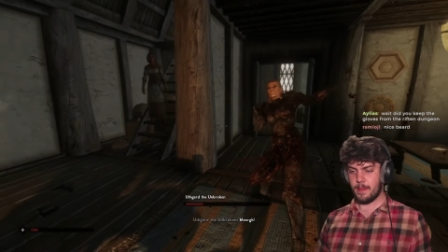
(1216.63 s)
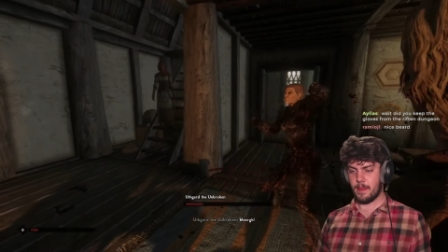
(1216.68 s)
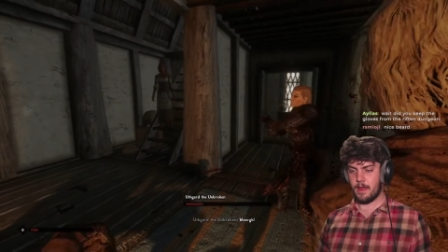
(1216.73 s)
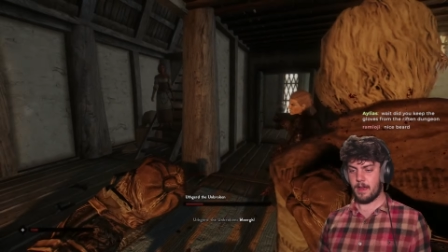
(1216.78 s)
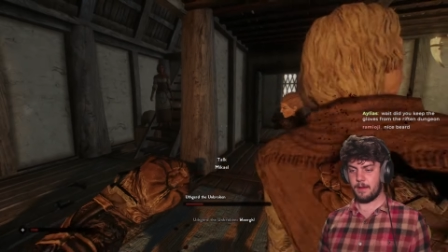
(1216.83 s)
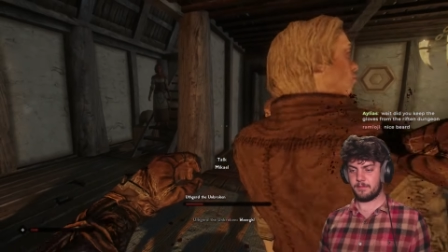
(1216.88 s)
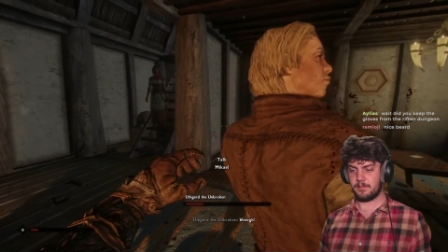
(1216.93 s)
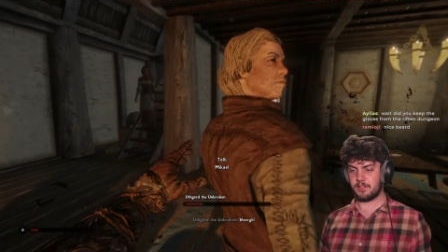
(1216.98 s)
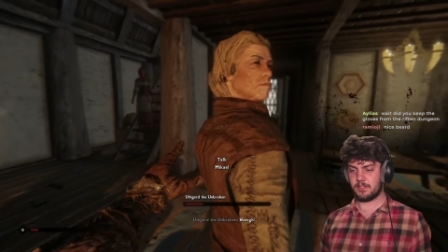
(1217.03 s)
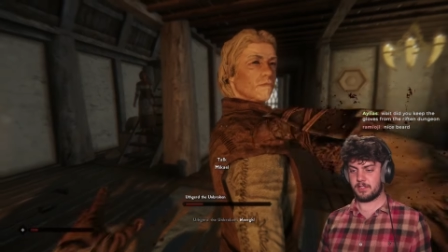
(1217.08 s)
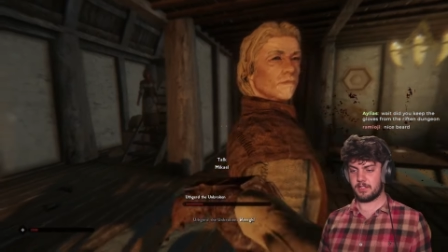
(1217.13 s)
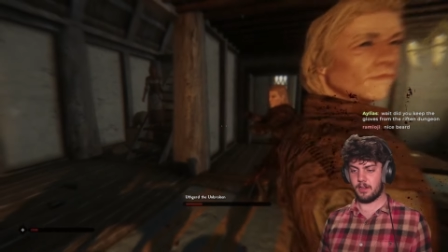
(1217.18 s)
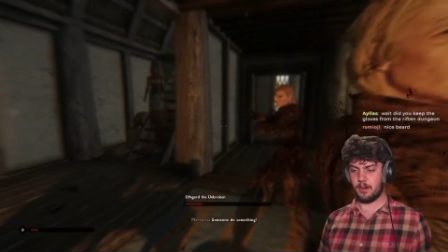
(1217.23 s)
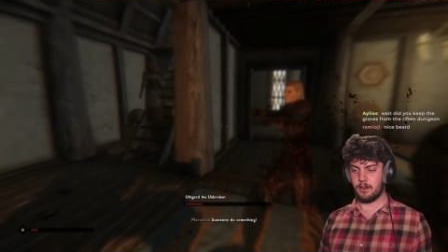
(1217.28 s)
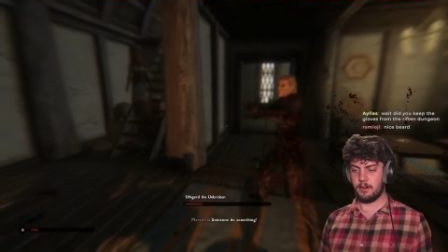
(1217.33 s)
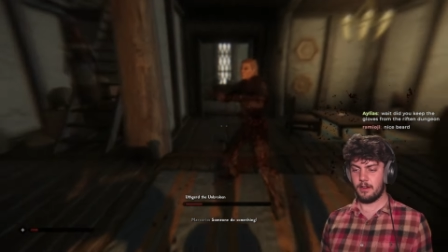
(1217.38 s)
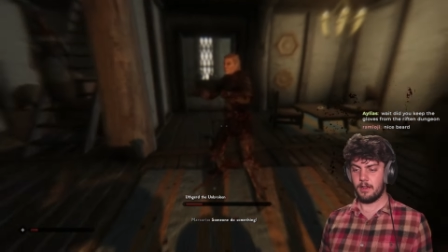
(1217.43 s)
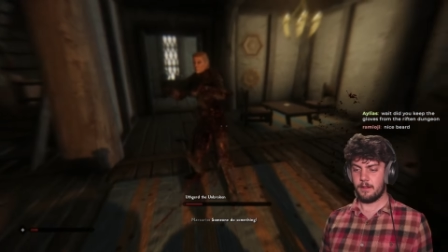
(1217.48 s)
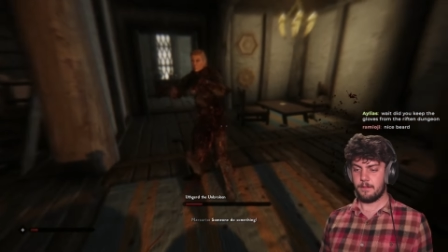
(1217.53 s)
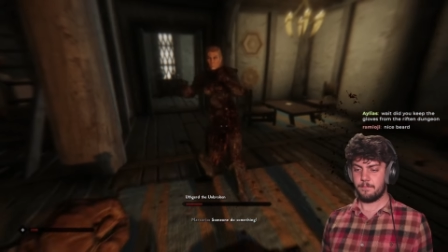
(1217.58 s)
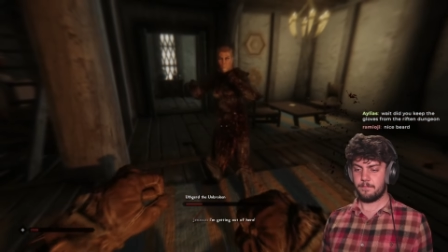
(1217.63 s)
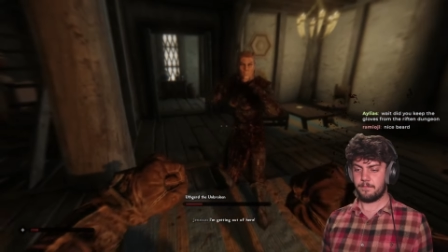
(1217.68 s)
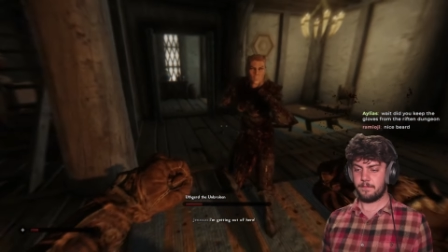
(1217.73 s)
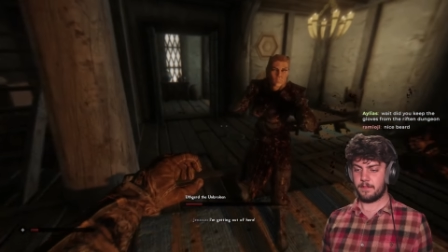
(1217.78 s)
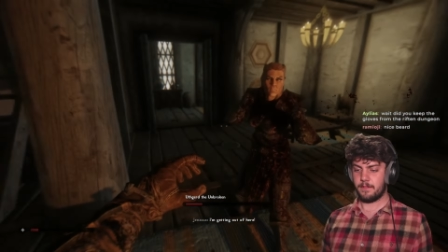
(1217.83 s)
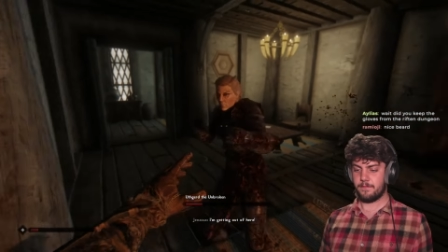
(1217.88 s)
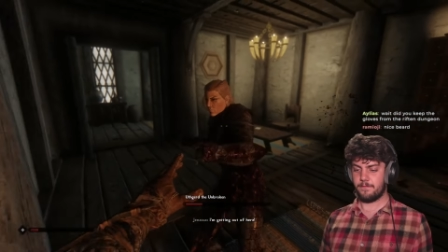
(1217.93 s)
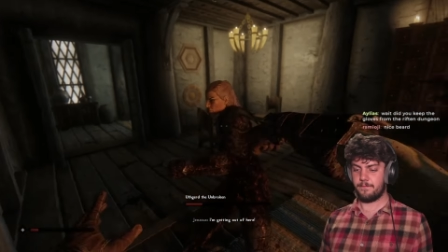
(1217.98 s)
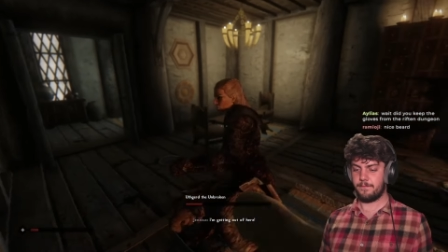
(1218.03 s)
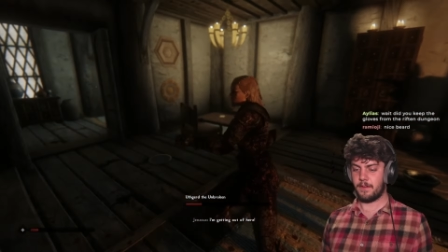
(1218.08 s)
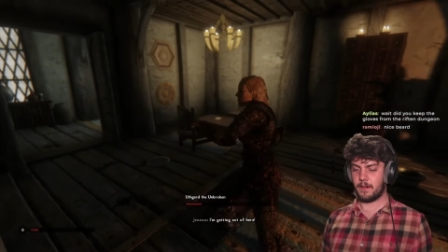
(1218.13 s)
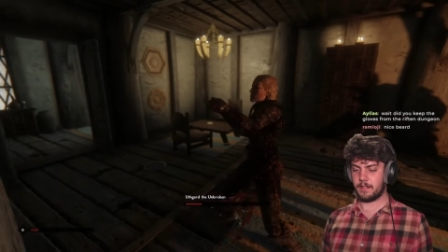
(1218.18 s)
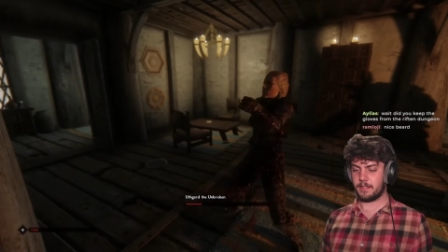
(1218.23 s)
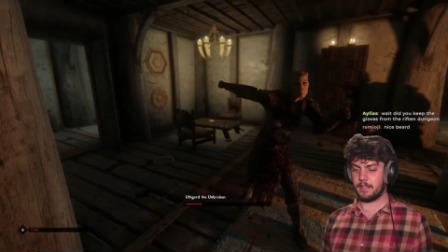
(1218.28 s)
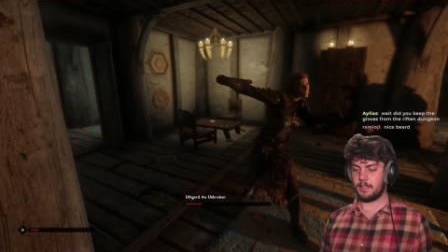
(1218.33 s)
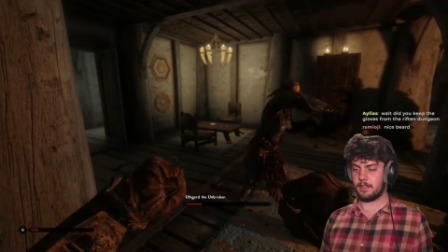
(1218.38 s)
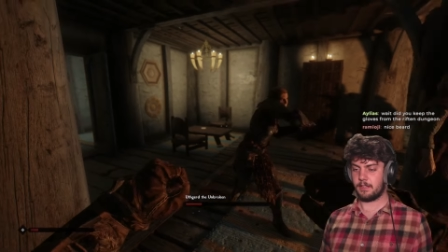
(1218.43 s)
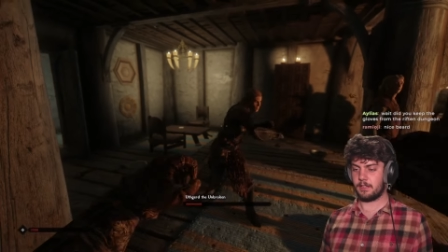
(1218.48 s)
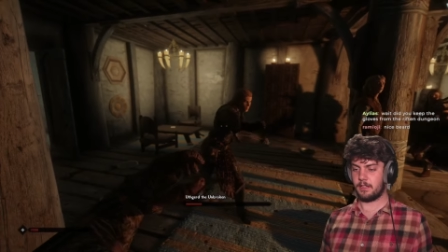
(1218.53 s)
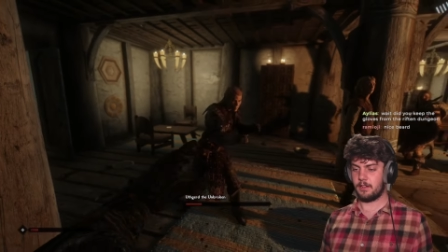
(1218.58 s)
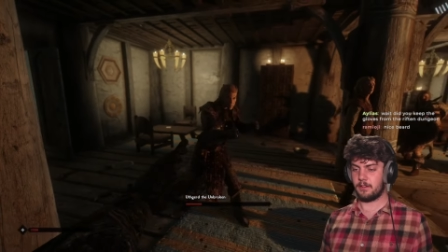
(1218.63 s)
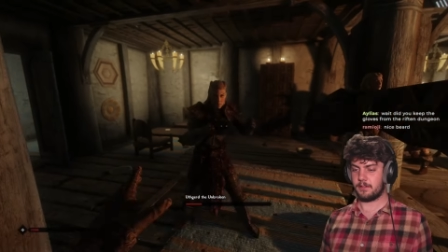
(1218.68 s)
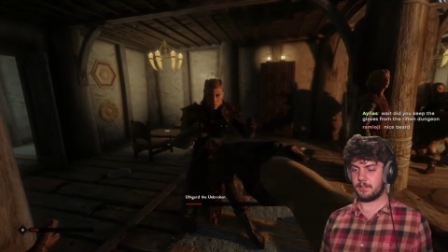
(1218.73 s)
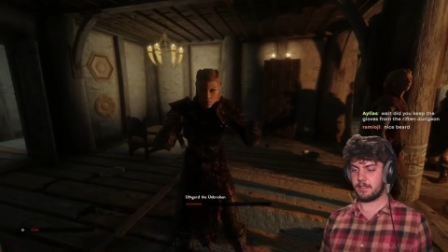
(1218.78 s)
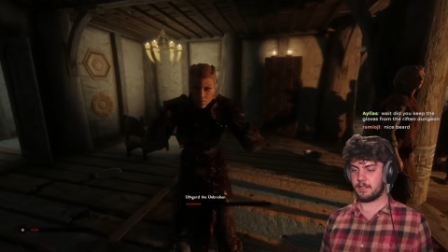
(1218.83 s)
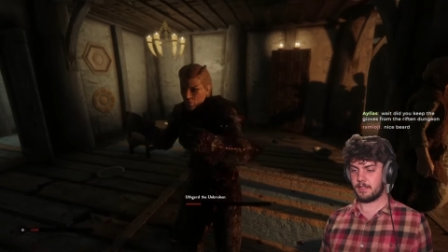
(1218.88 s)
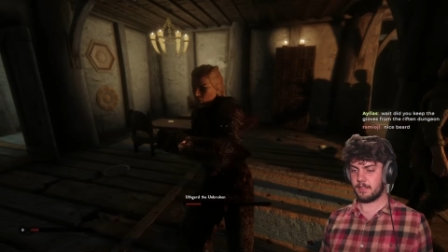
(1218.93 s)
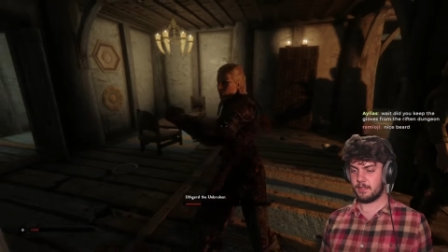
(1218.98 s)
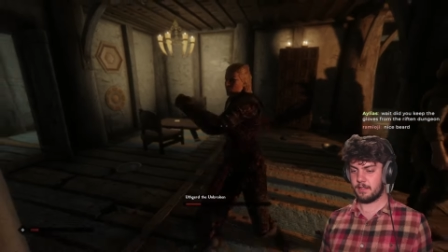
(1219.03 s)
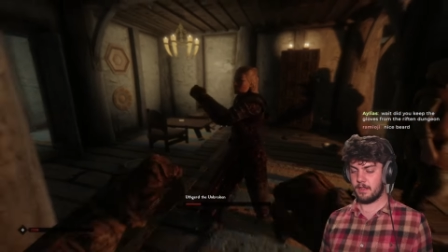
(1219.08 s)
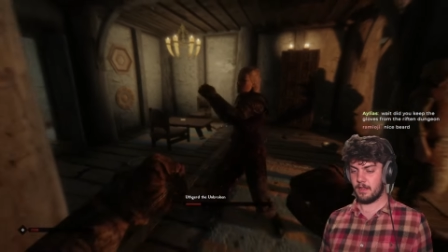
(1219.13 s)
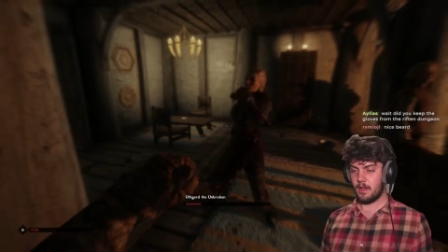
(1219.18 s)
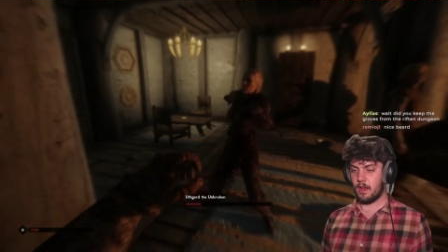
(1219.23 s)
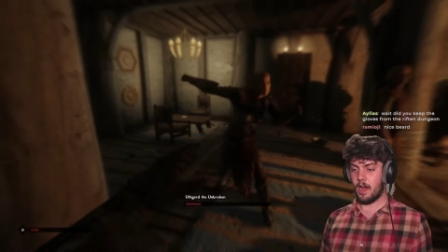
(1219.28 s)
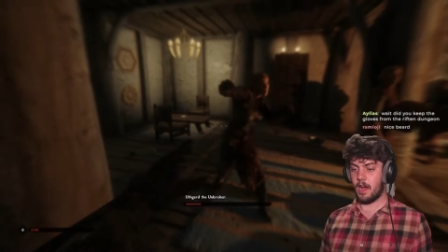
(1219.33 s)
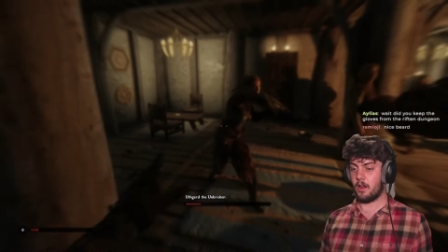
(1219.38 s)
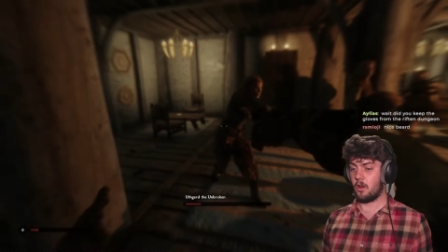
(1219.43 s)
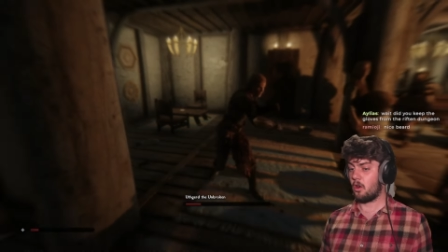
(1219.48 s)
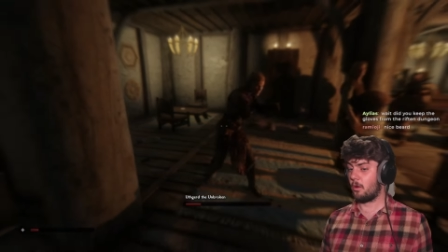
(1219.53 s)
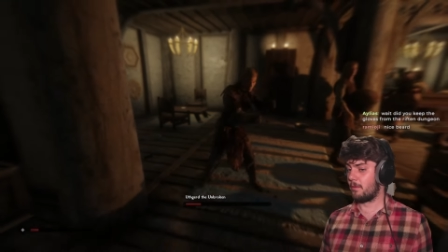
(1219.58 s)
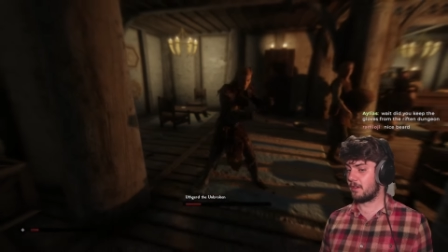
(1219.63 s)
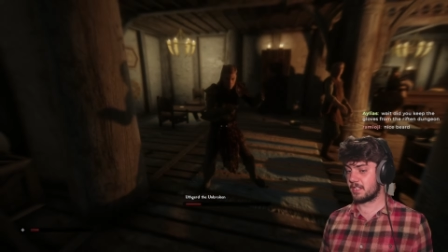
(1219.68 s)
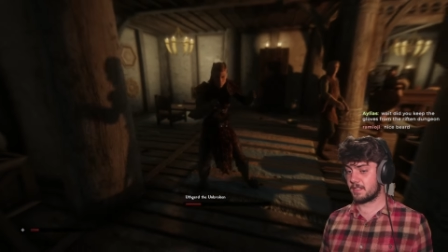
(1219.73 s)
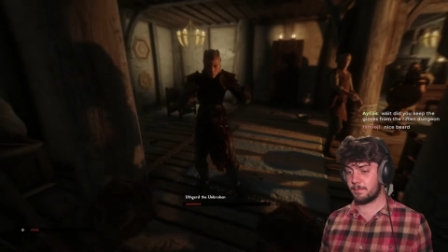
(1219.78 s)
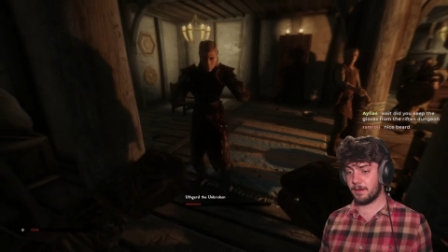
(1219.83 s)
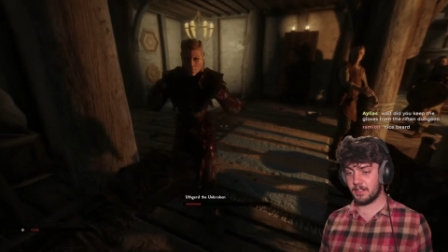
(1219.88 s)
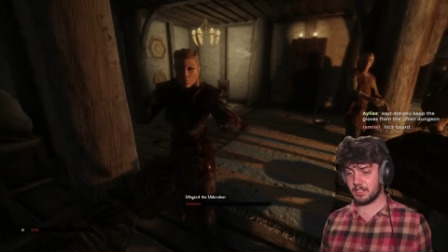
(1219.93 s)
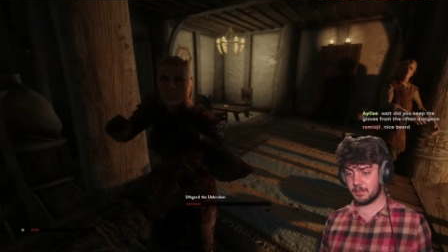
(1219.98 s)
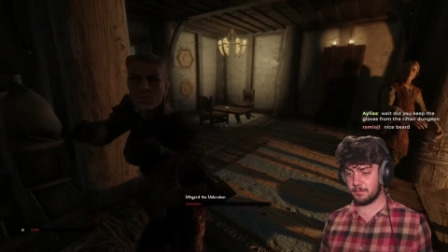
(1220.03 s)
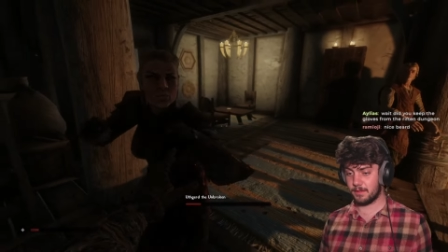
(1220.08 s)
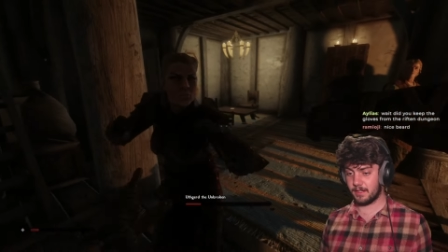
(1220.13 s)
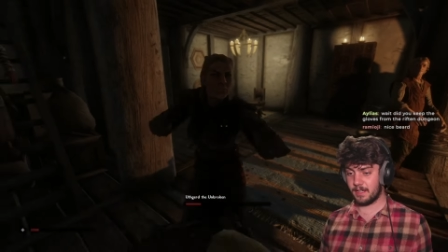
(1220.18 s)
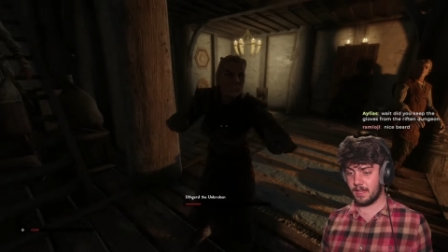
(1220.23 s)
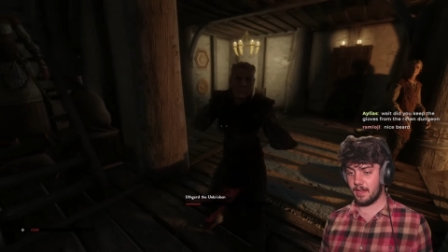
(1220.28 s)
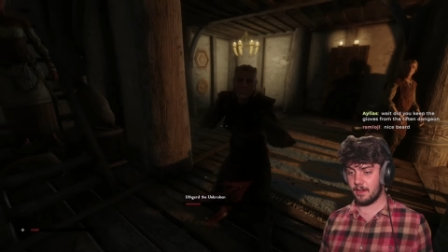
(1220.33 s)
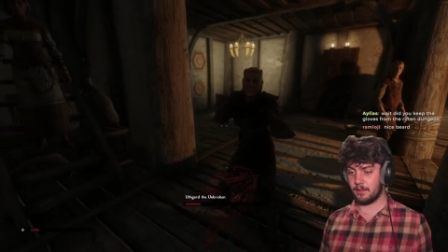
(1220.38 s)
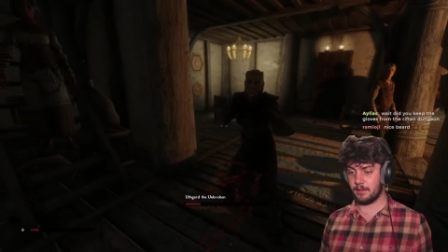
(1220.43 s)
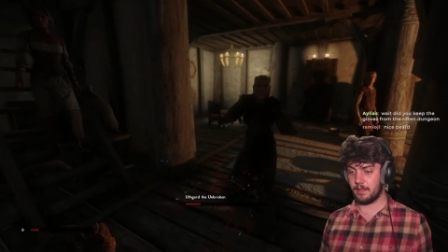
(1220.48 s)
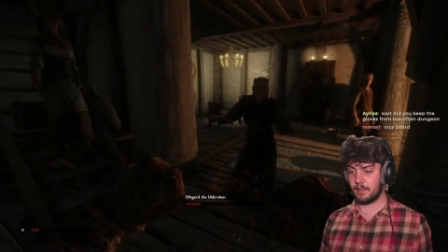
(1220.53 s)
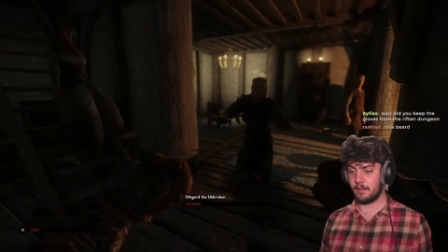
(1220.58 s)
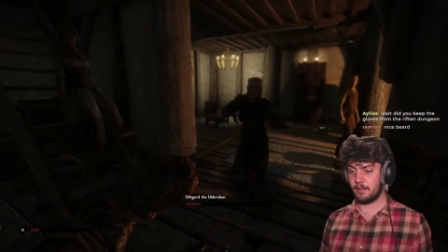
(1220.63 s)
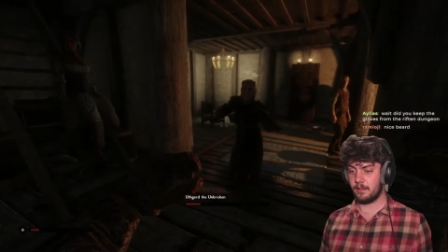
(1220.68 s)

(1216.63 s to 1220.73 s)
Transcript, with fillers: I'm so fucking close. I almost punched Mikhail then.